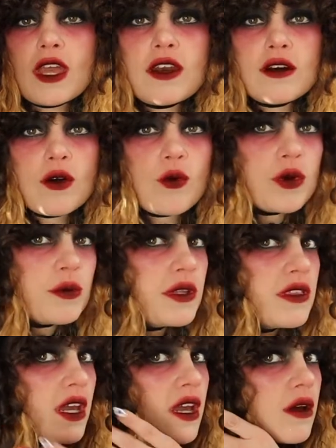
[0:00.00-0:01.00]
I don't know. What do we
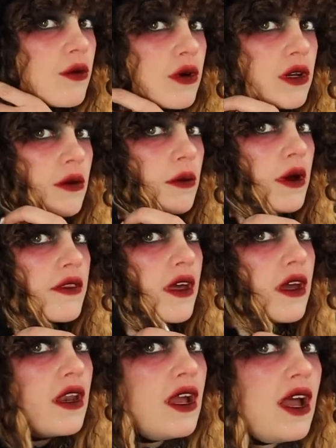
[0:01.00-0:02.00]
think? What do we want
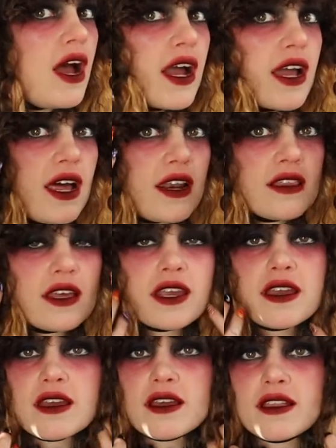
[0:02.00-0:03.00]
that? I kind of
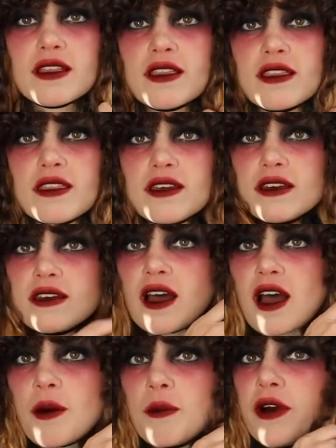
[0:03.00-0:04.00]
like the
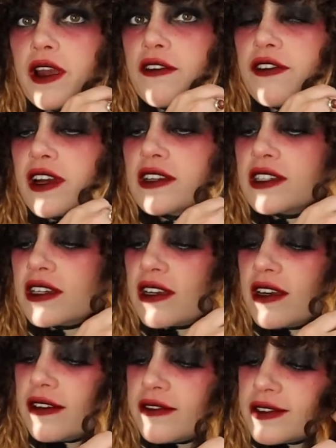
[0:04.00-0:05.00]
ombre effect it
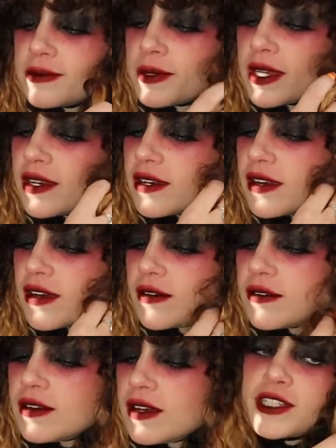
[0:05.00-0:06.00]
gives, but
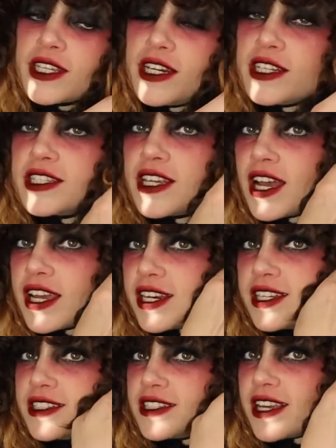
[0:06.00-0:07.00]
no. Just gonna tuck
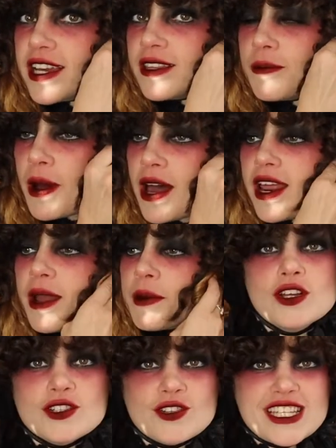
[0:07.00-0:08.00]
it inside the bonnet.
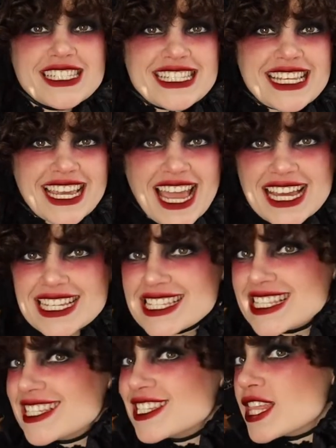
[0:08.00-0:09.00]
So this is it, guys.
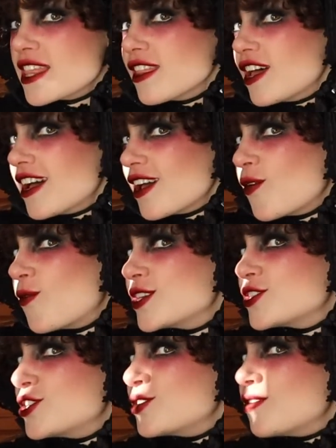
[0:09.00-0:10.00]
This is the look.
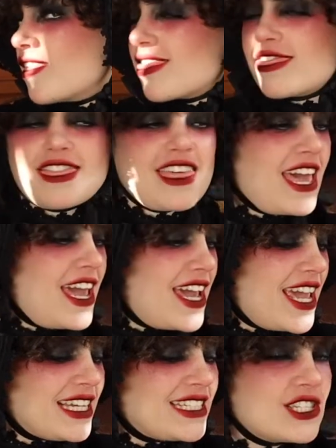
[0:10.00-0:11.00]
What do you
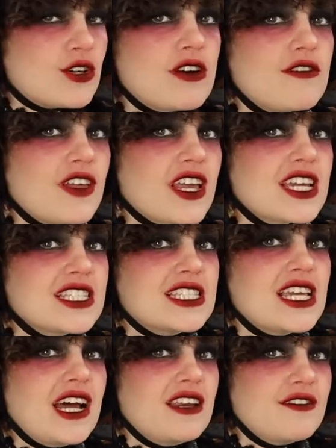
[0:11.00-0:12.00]
think? It's sort of like a
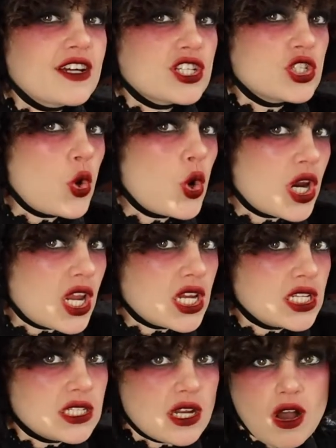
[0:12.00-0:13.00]
dead
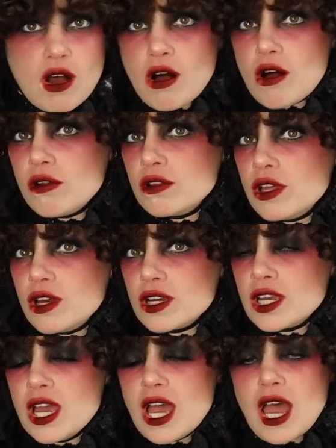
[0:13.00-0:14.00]
Victorian doll
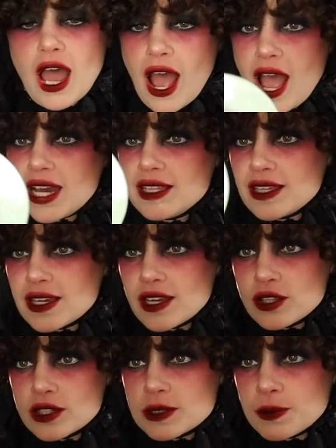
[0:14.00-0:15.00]
look. I think
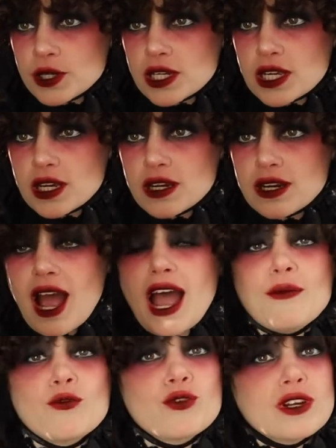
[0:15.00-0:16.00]
it looks pretty good.
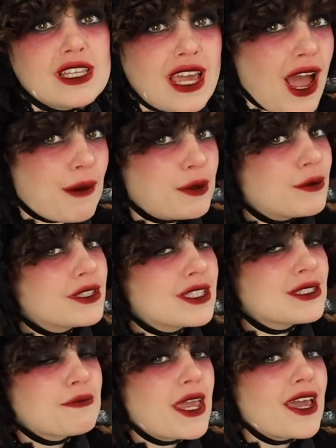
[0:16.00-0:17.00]
I'm really happy with
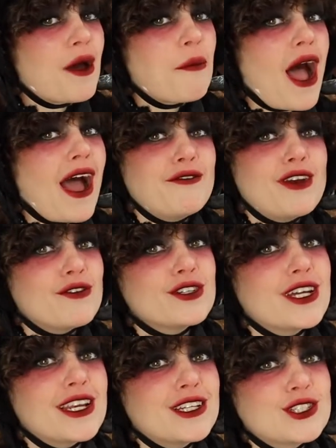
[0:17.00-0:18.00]
this makeup. I've never
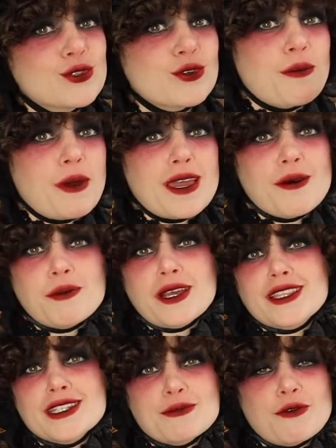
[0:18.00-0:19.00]
done any sort of makeup
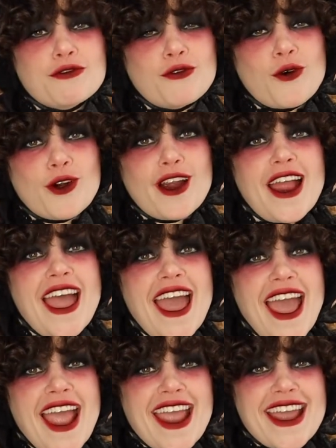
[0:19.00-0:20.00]
like this before,
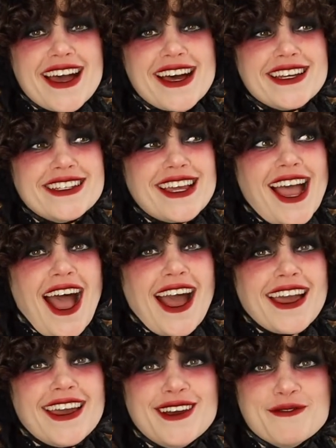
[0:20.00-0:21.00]
and
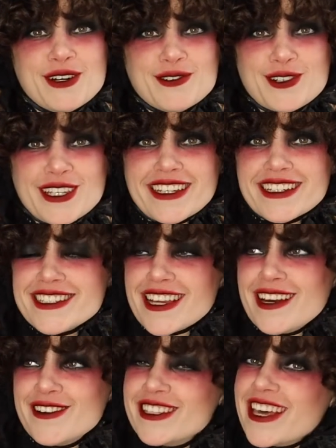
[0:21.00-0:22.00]
I'm really
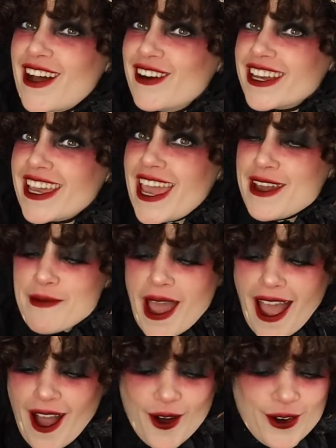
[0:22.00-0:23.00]
excited with how it came
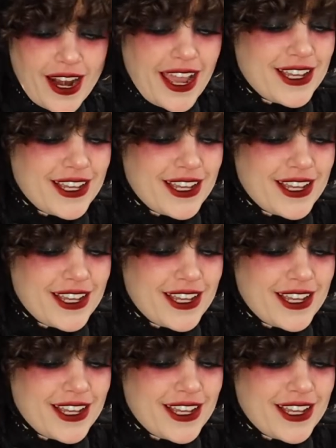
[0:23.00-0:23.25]
out.